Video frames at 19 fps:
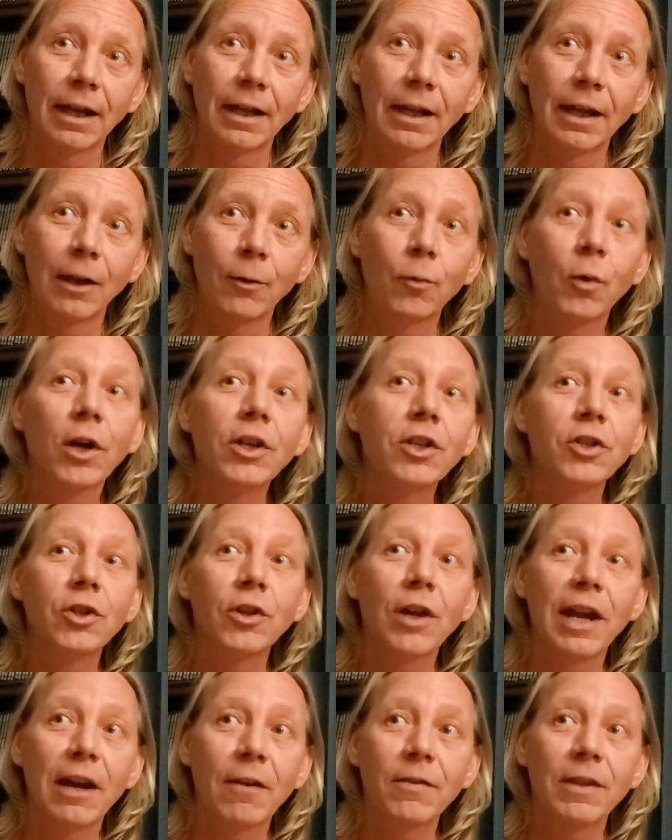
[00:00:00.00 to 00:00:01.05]
I wonder,
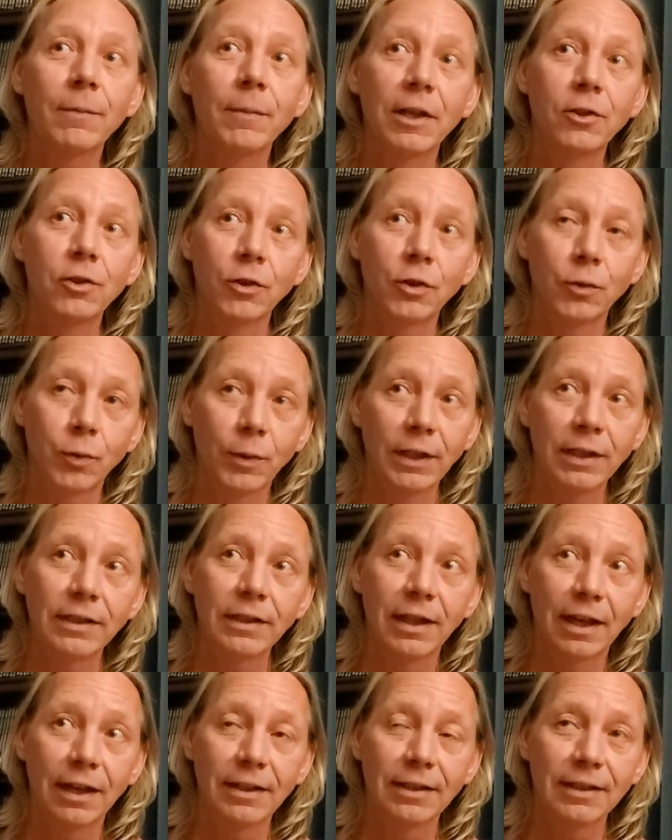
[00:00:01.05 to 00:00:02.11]
have they made you queen
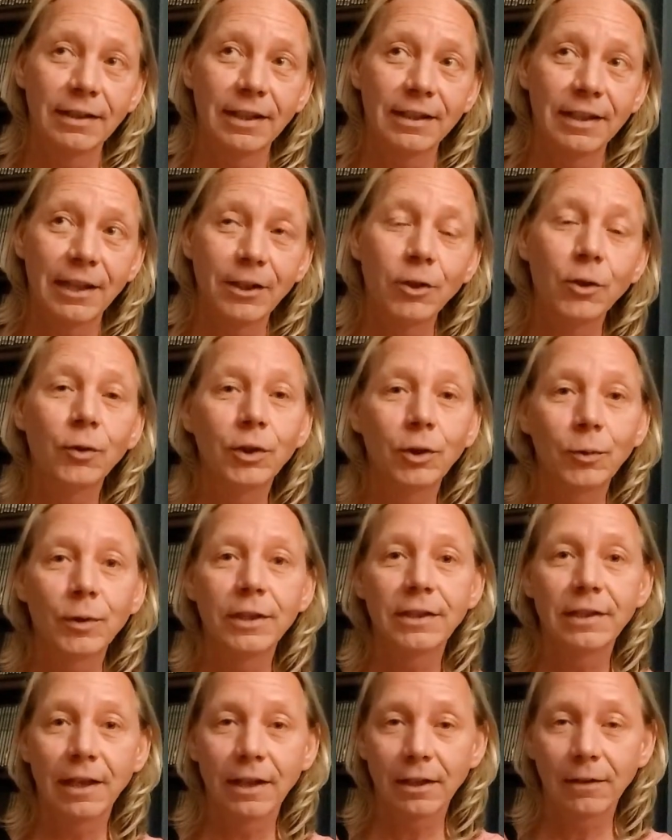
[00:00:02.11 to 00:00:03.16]
yet? Because I know you wouldn't
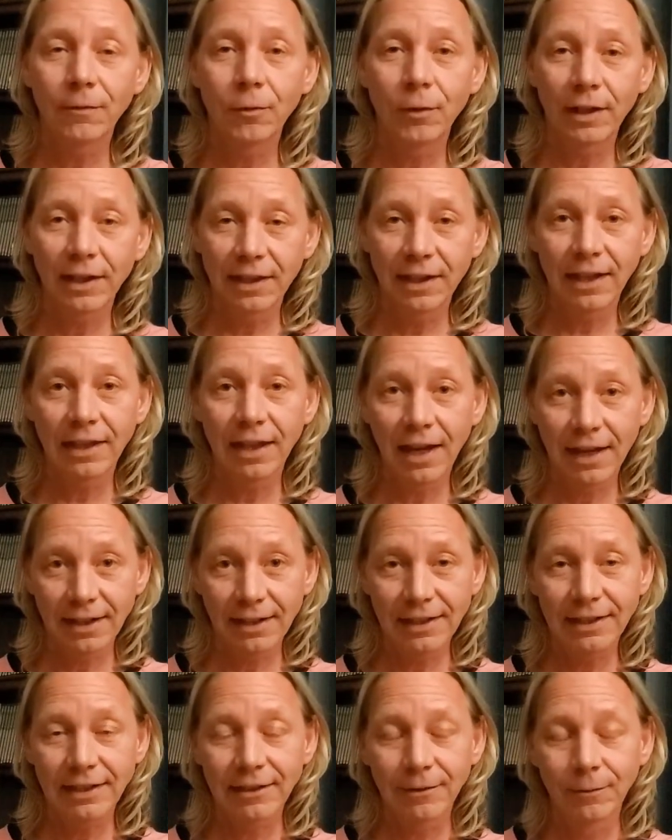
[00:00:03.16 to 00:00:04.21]
settle for anything
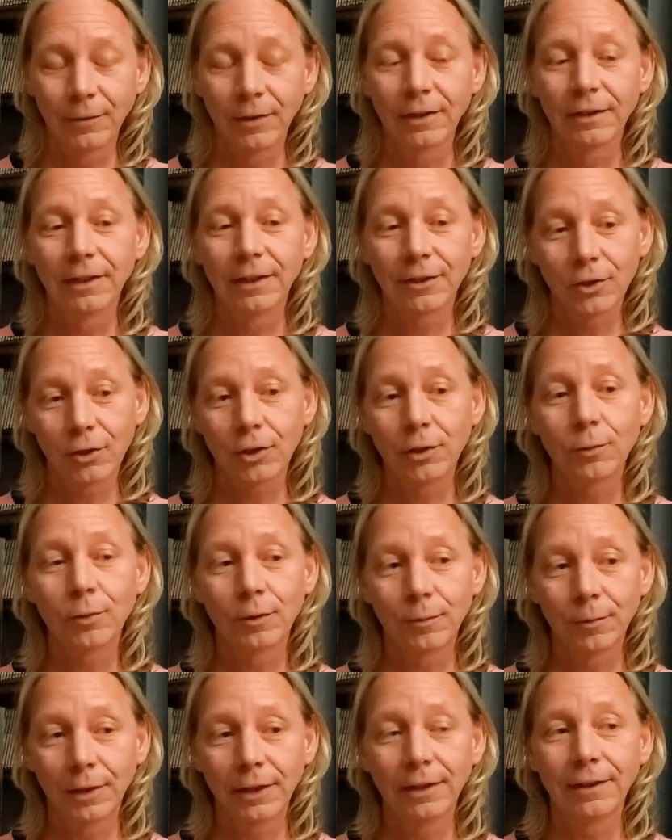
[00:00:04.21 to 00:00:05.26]
less. Like, she
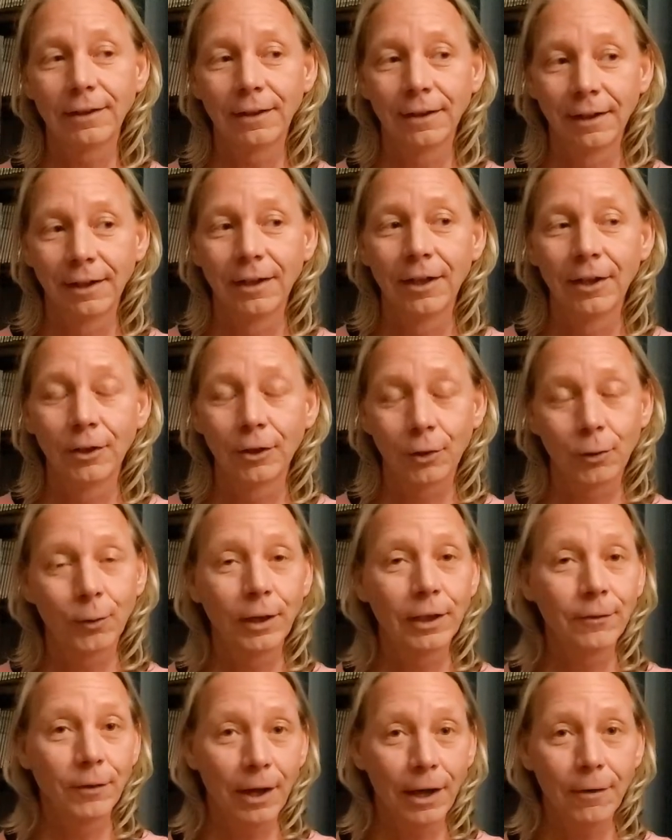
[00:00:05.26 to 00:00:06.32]
would be the
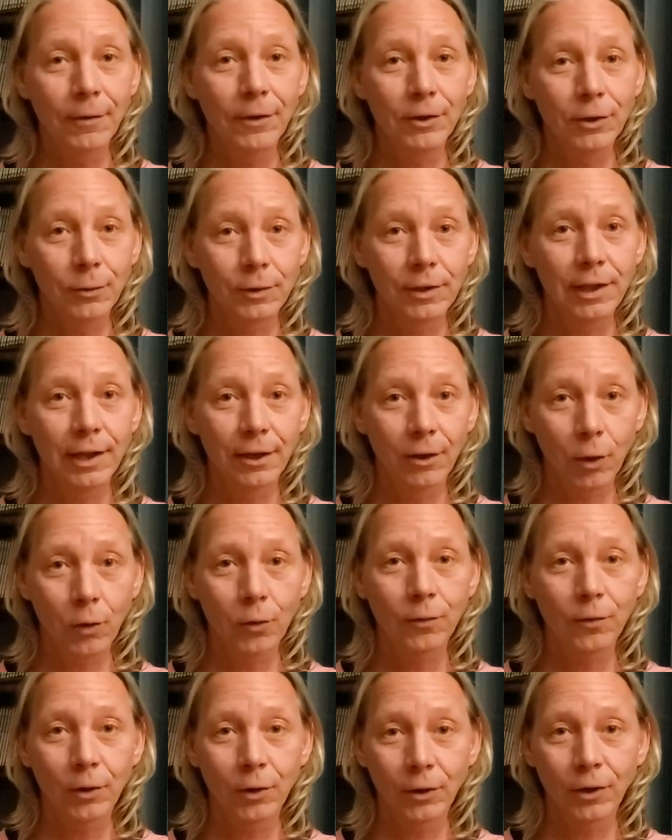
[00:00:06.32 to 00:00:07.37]
queen of heaven. She would take
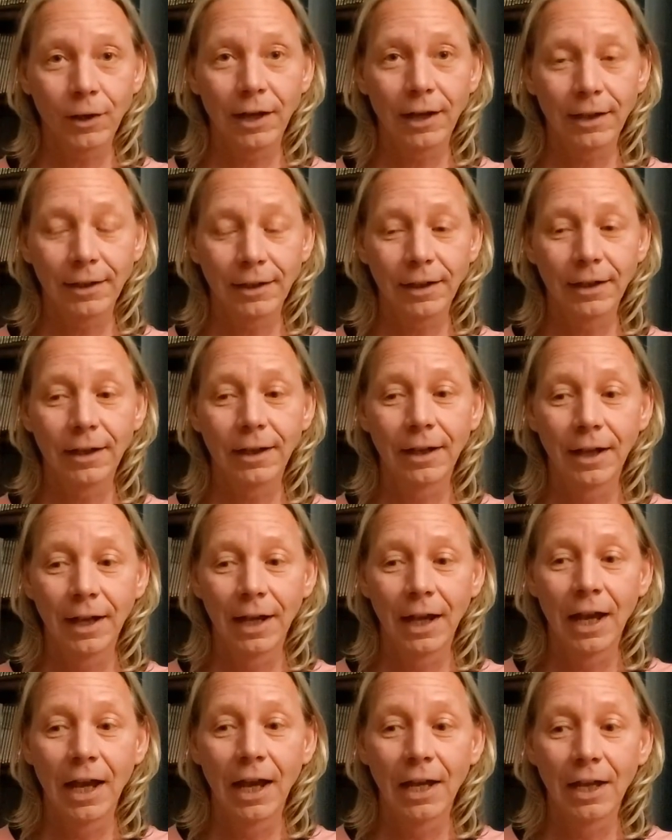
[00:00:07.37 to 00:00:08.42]
over. And
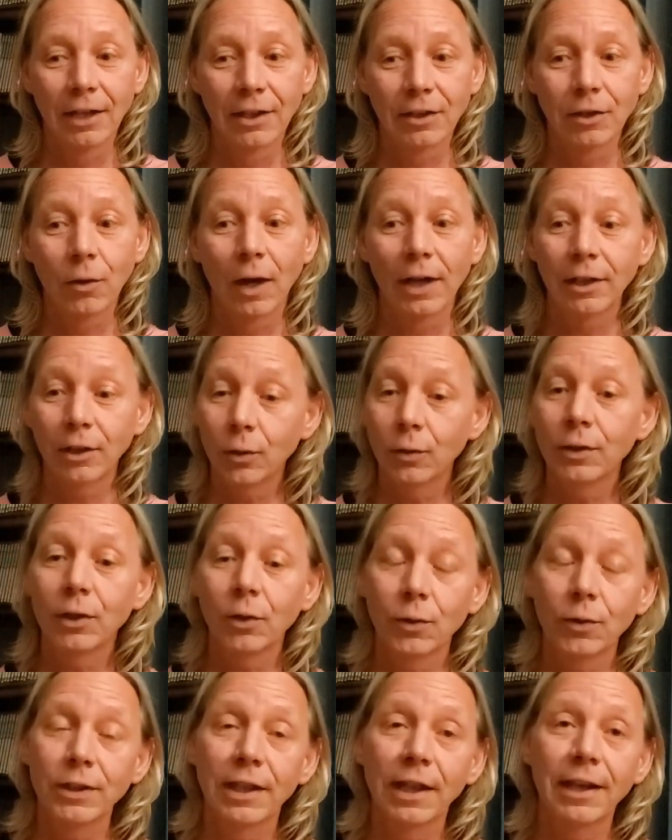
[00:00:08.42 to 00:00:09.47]
so I used
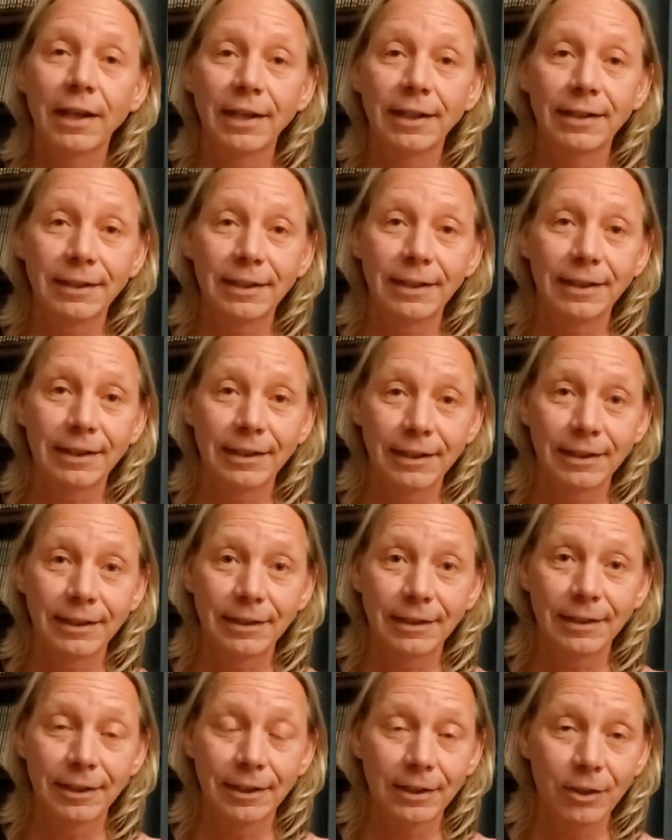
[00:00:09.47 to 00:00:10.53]
those lines
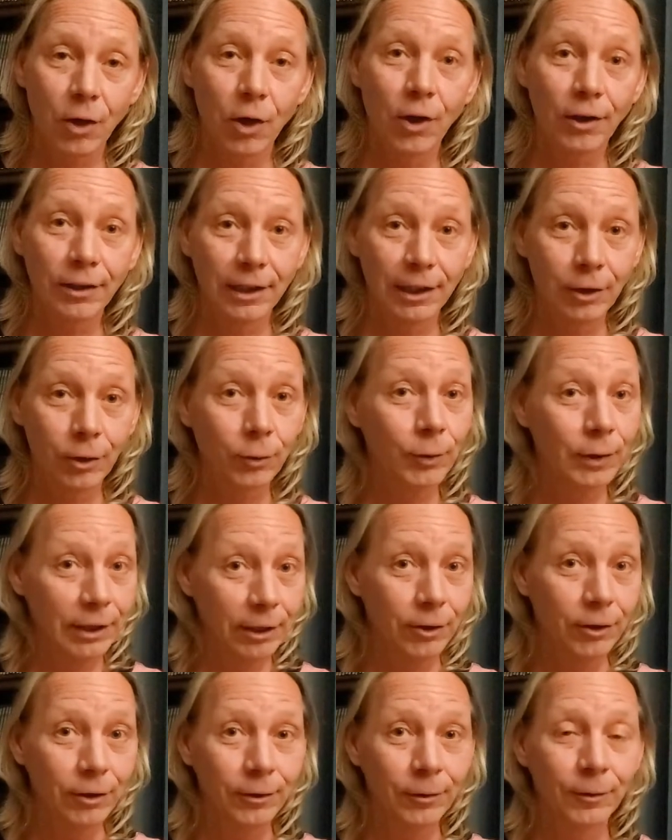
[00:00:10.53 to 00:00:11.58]
in the song that you
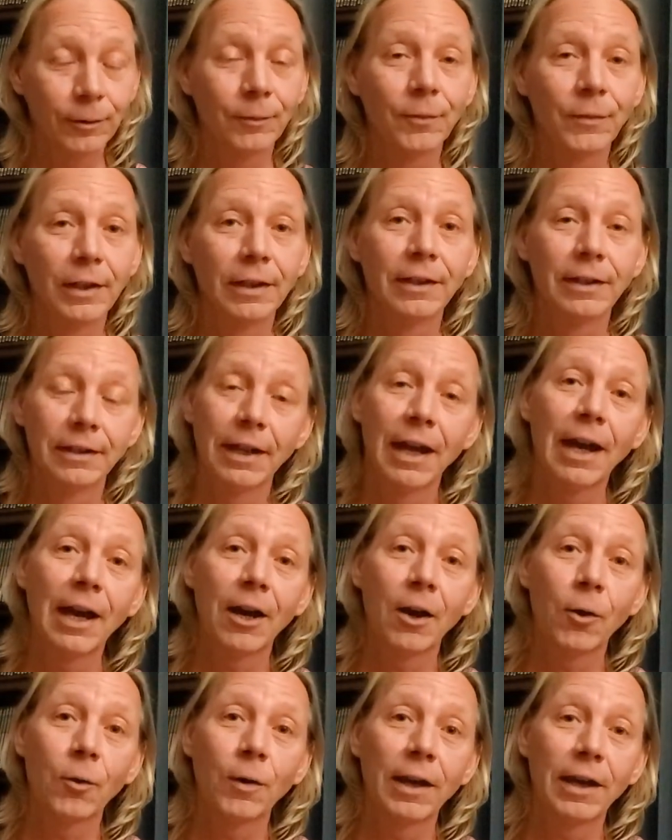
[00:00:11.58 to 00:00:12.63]
hear
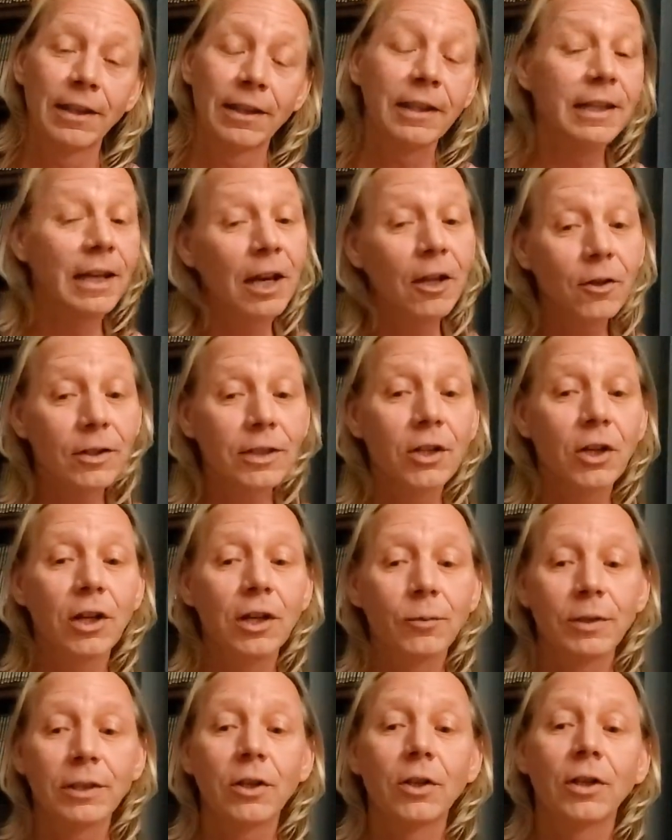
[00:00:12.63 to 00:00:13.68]
now. And then the other
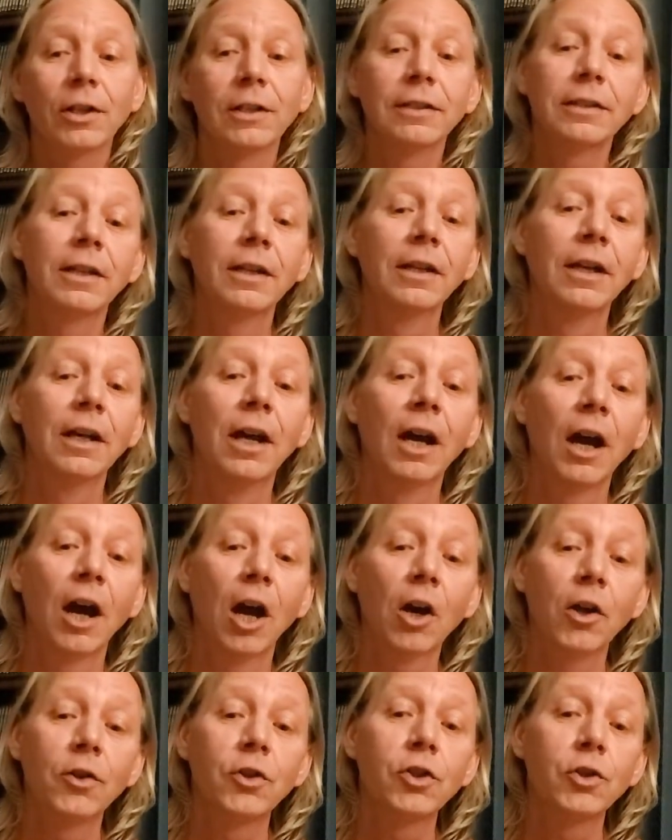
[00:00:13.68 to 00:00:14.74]
song was called
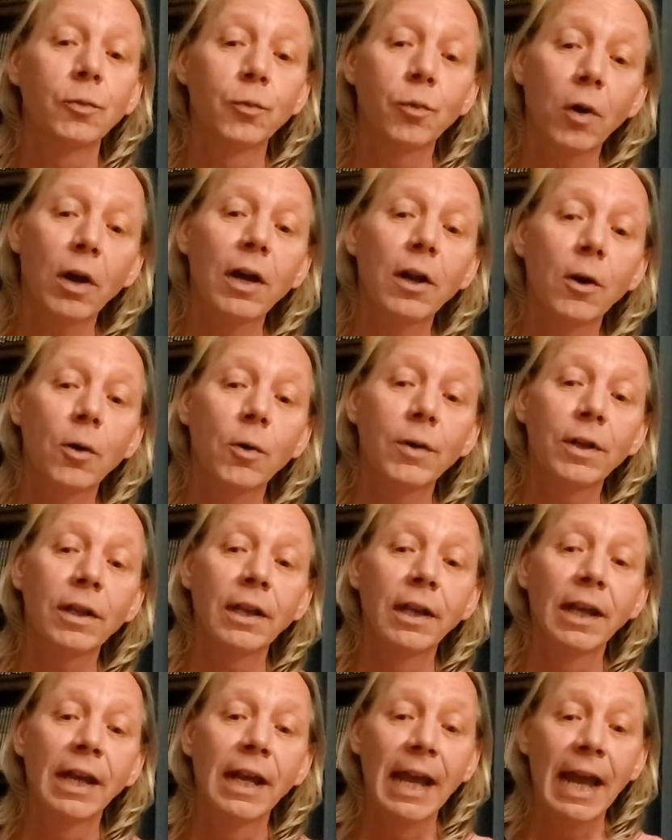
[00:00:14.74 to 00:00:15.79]
Aren't You Proud?
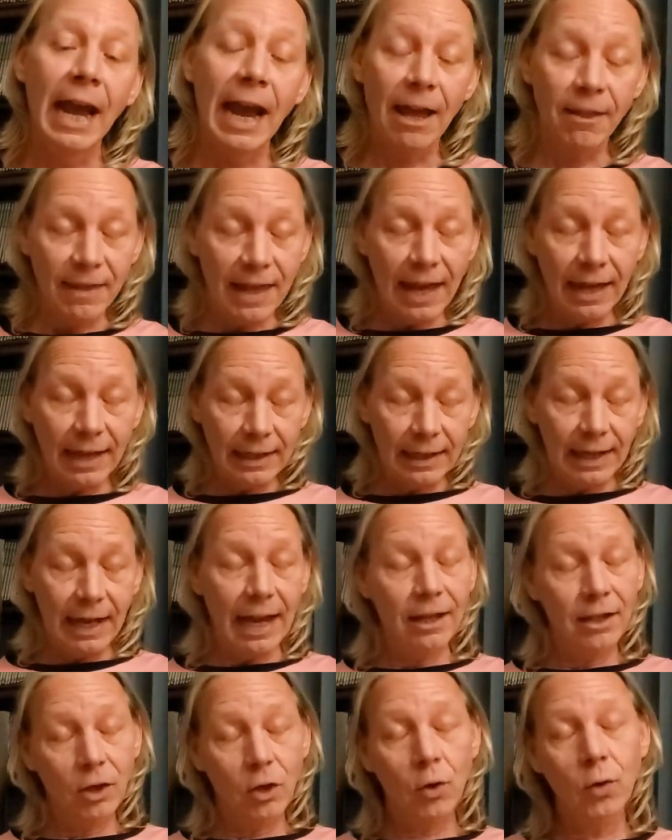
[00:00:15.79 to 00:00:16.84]
And that
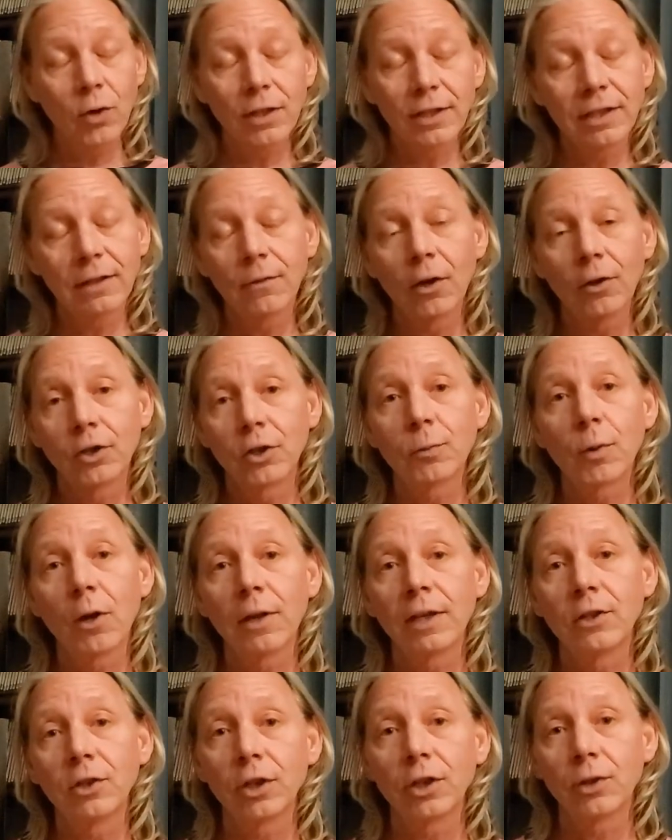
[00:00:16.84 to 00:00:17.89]
had a chorus of Aren't You Proud?
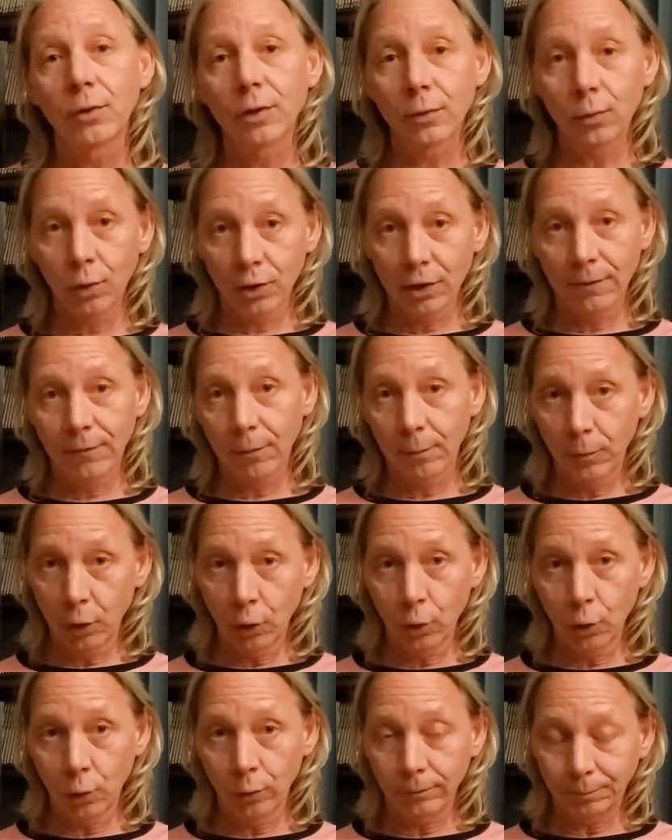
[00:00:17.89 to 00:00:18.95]
I took those words from
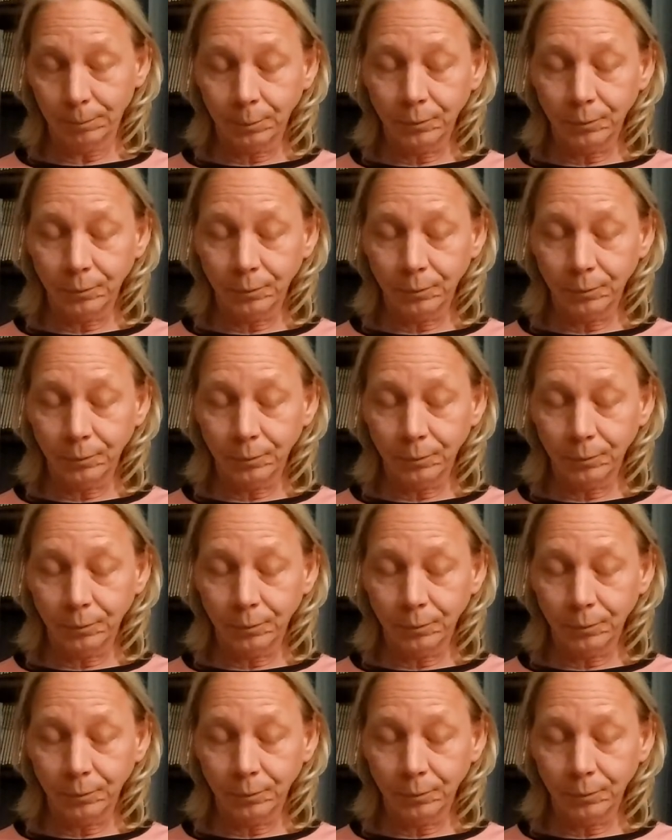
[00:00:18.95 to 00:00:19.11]
you.